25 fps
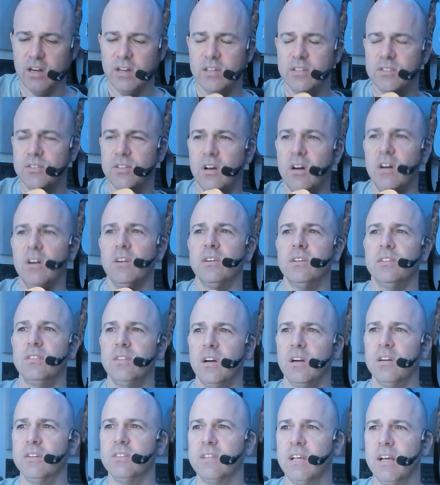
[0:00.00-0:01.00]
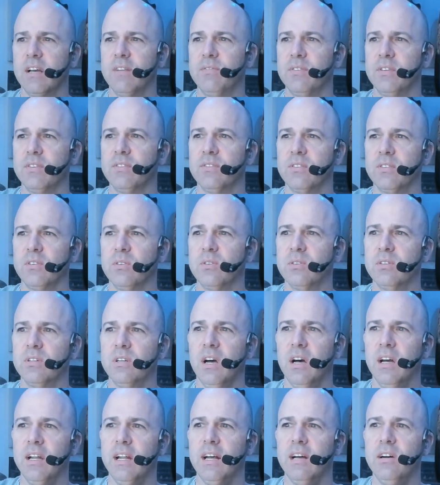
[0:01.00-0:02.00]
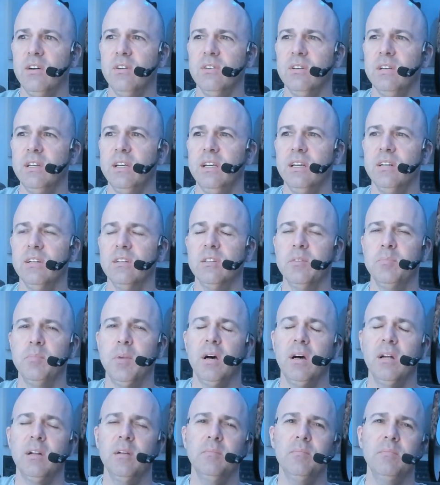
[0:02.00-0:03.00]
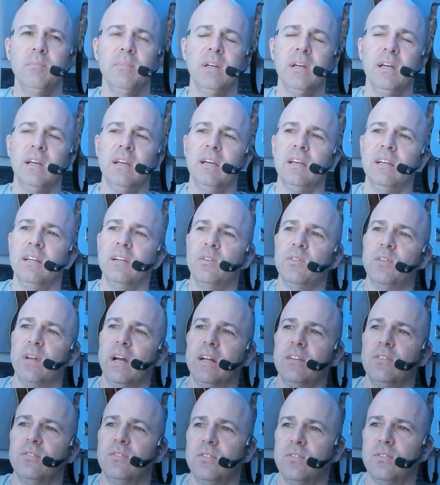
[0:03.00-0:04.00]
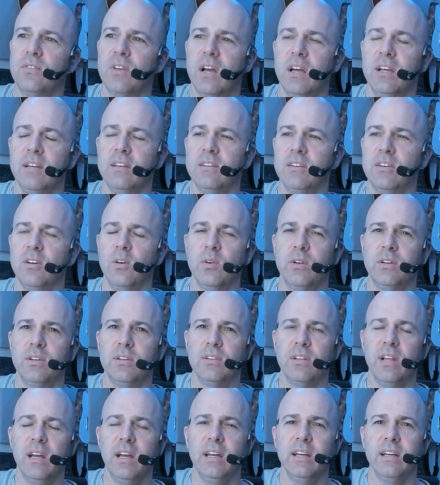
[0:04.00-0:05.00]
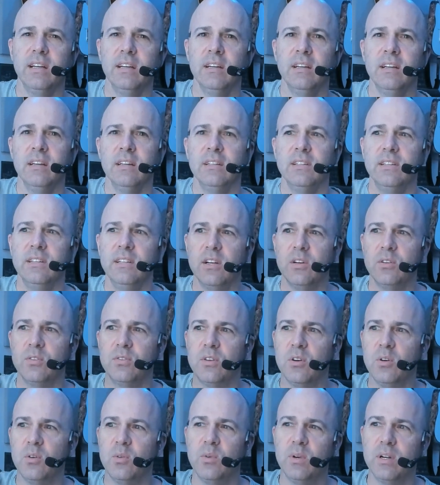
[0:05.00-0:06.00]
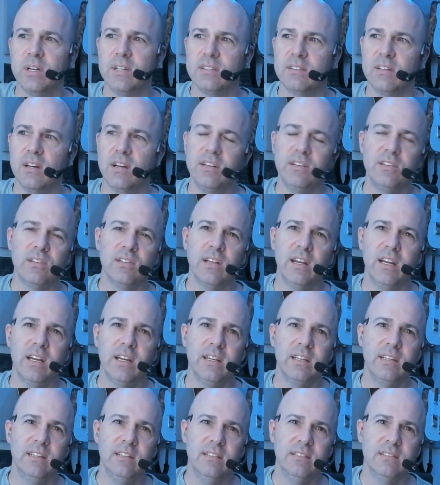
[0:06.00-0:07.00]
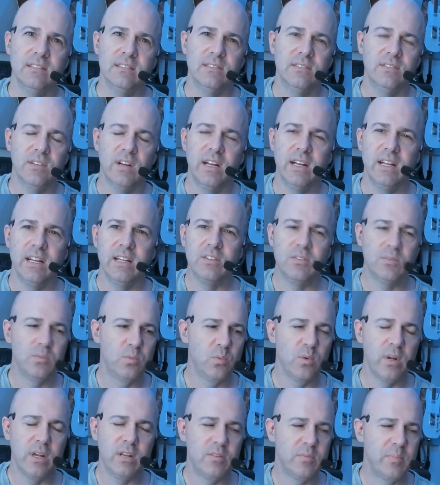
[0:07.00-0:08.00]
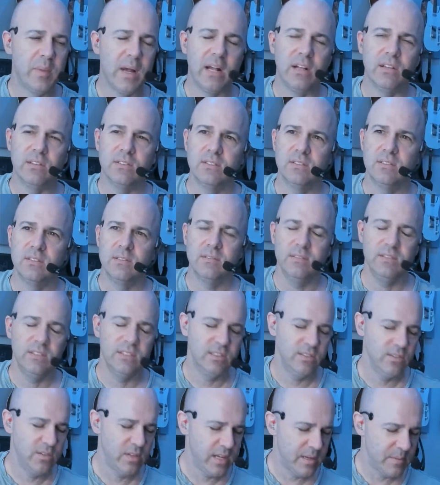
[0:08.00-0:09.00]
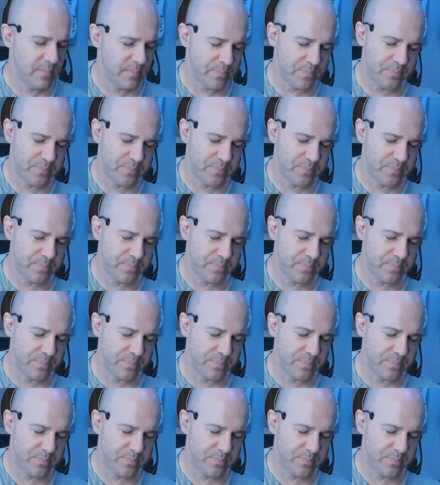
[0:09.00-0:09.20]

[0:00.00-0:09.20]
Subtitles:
All guitars have this little cutout here at the bottom. That's designed to go on your leg. So when it's on your leg, right, it's balanced. You could do that.